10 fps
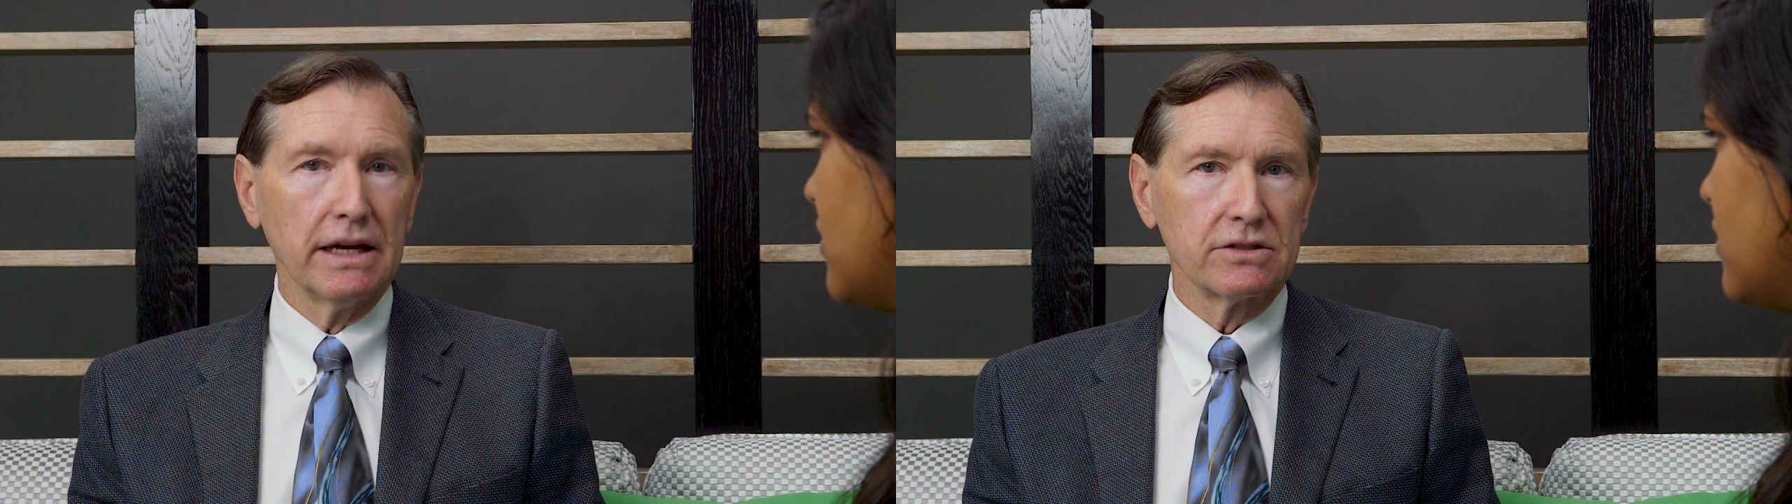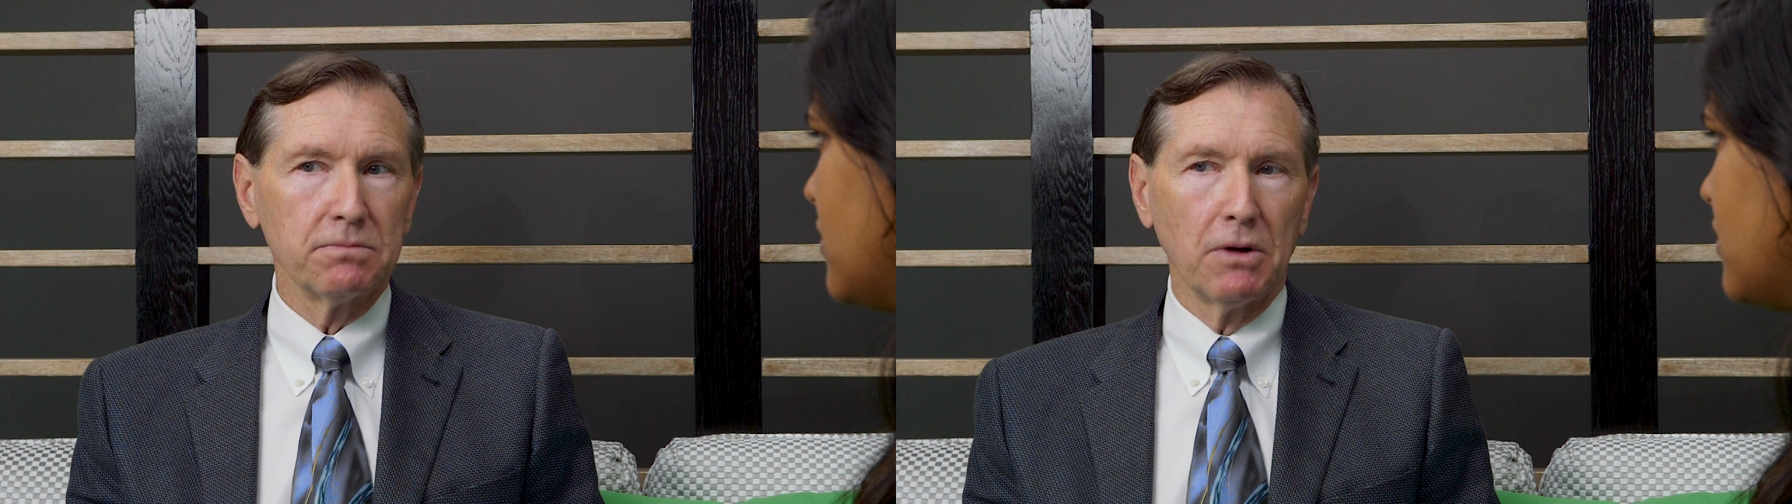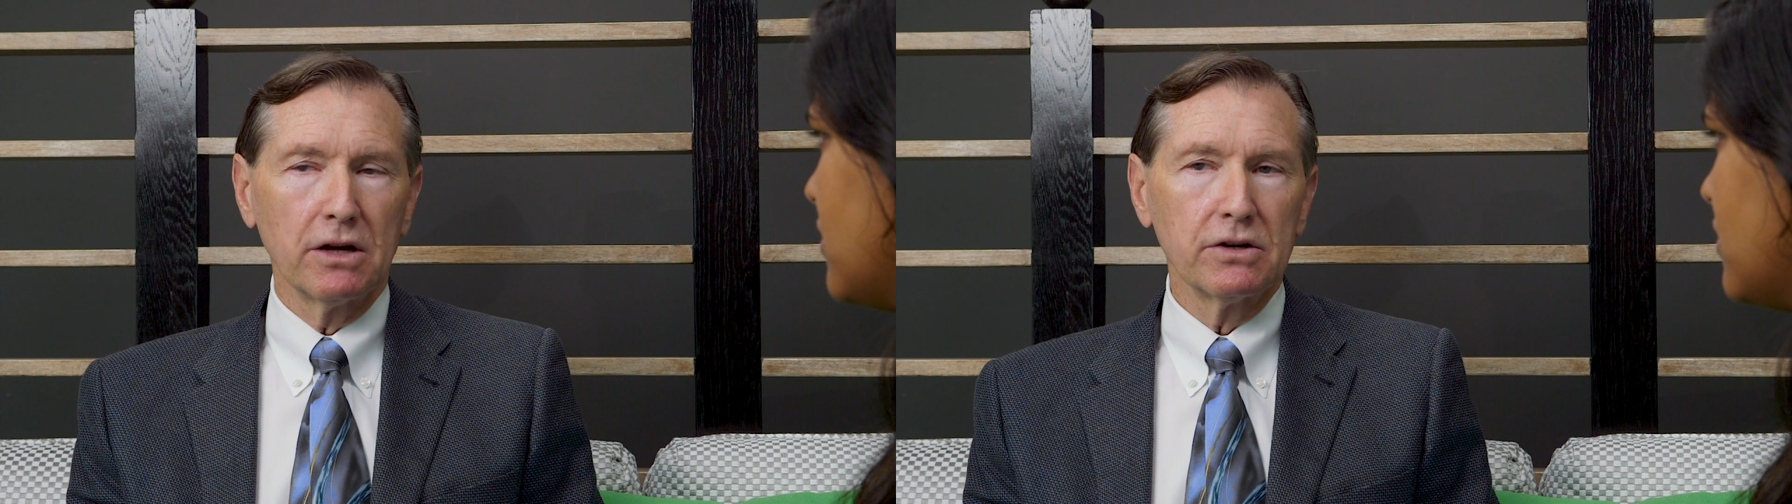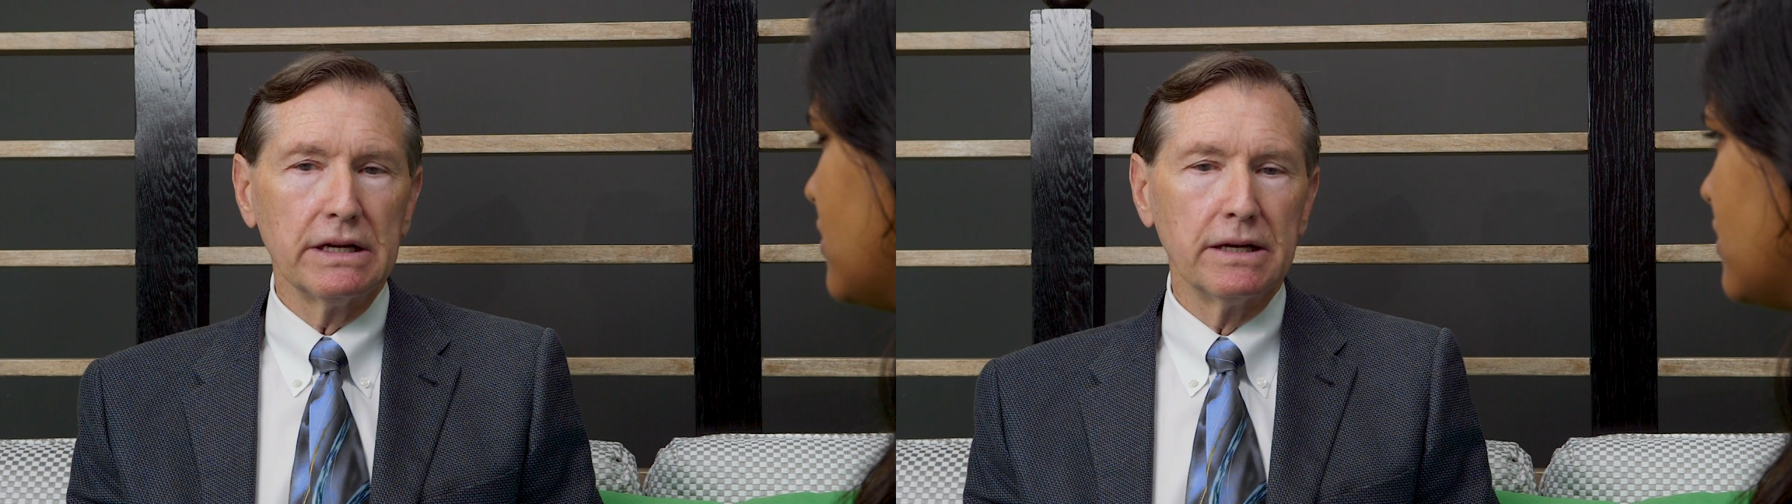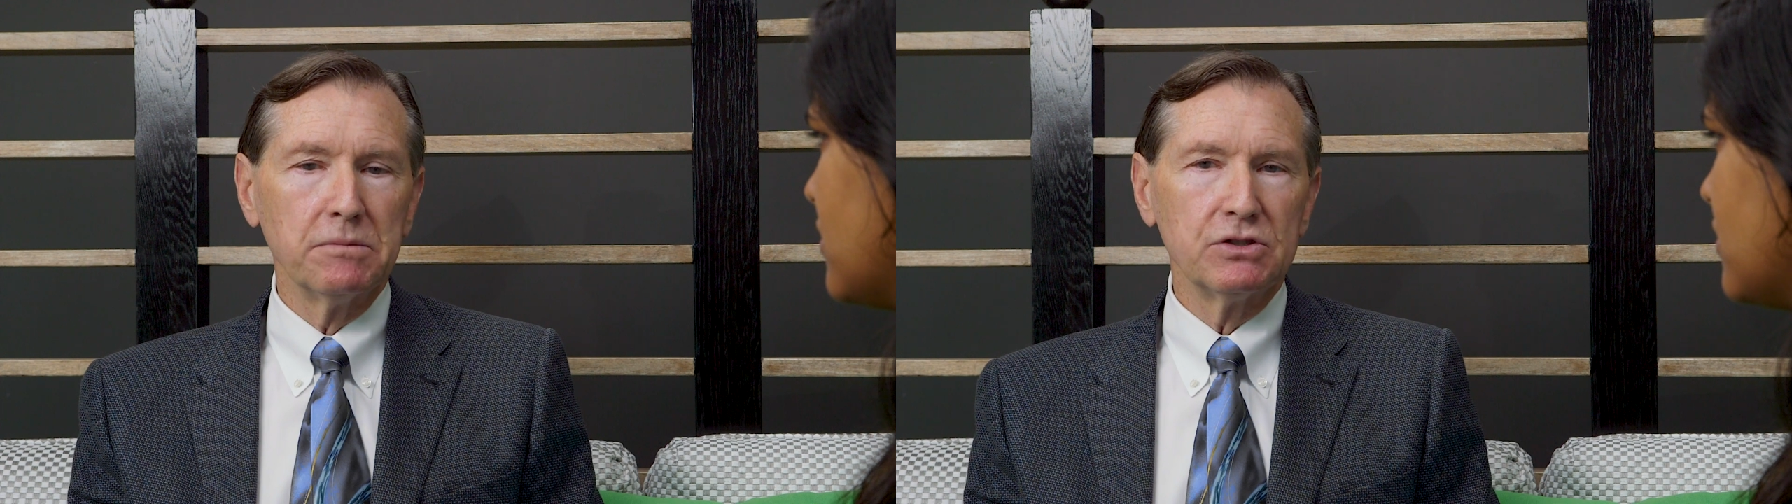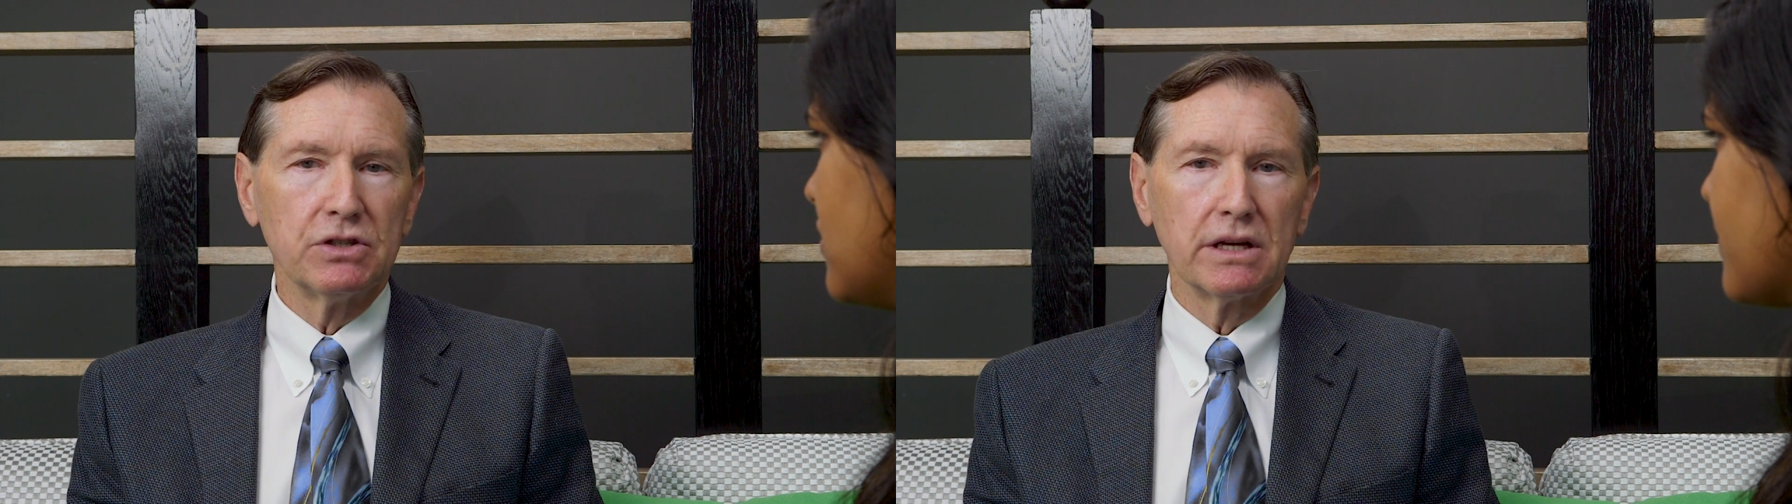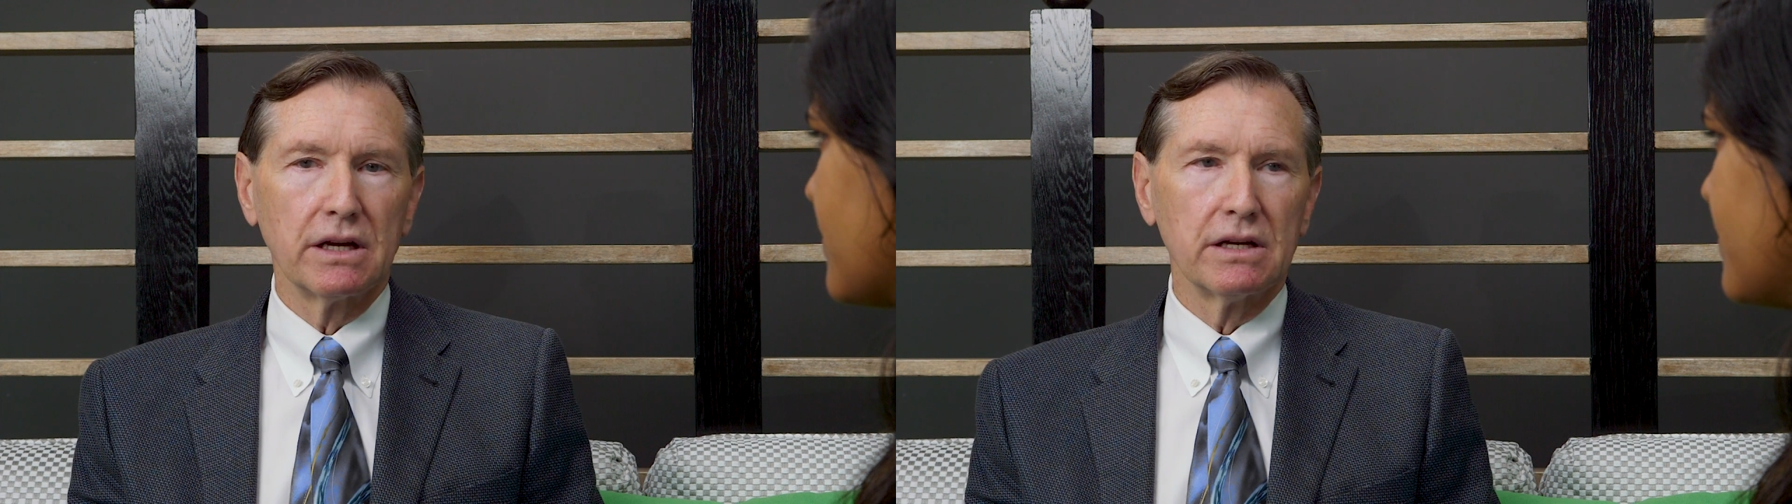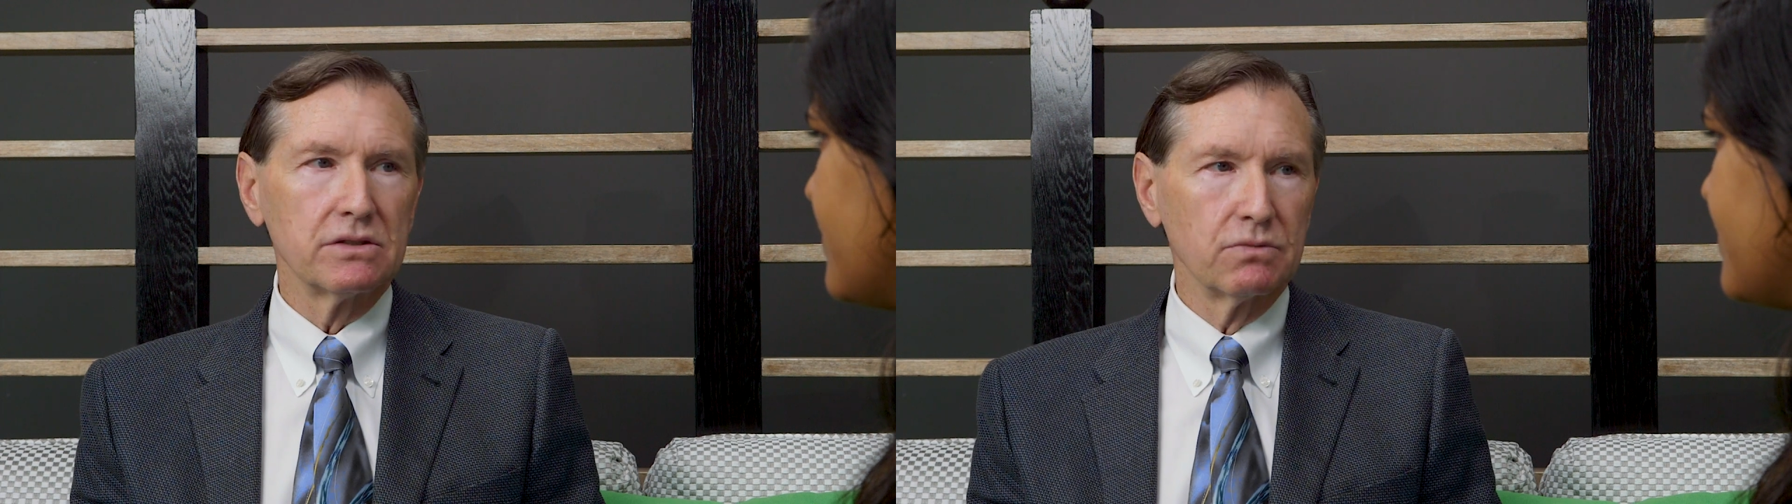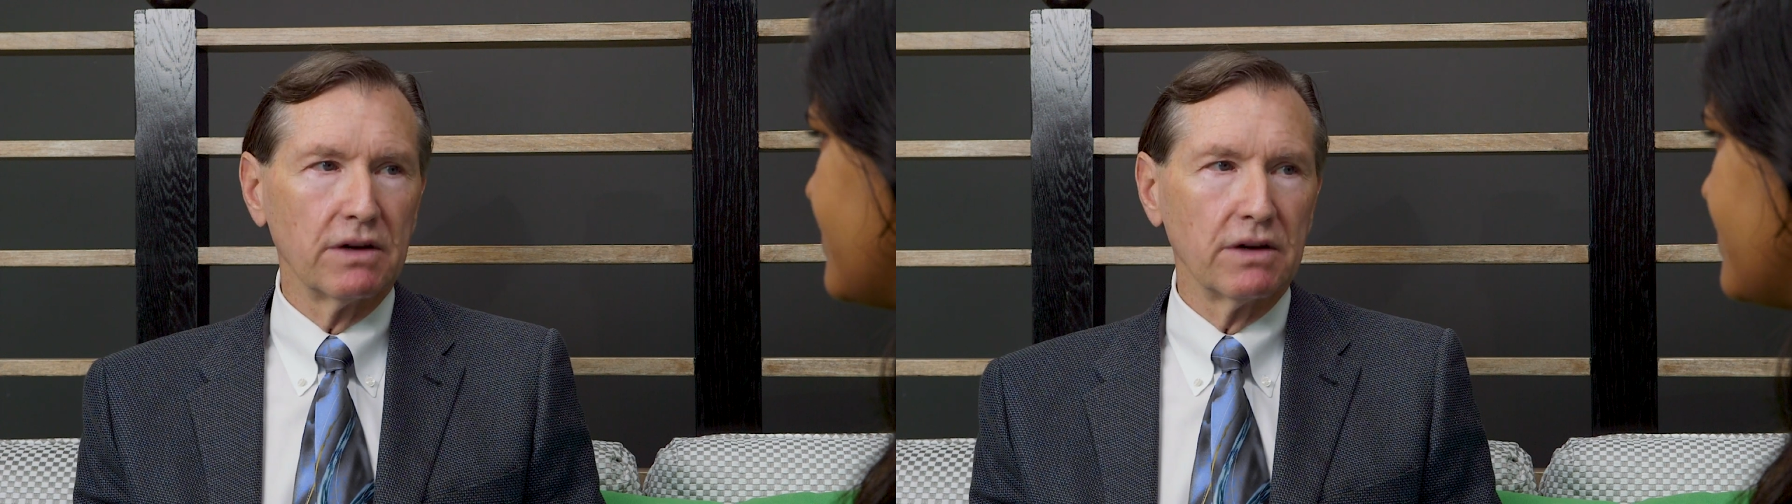Yes, modern imaging has